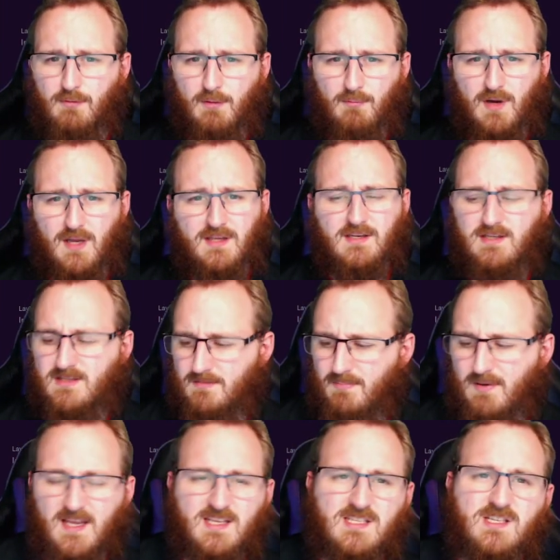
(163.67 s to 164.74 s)
one where you need to
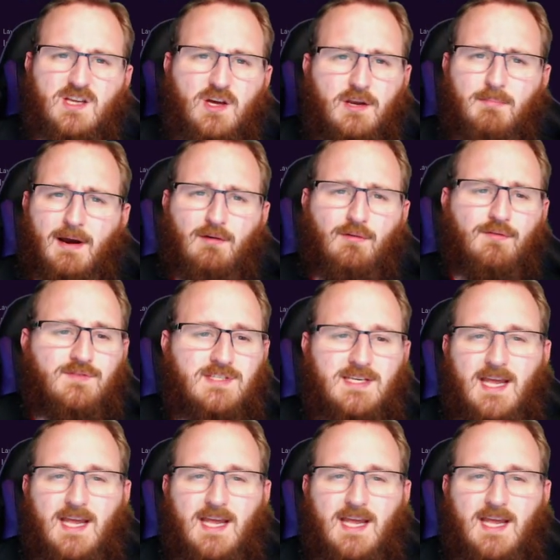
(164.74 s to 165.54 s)
play a certain amount of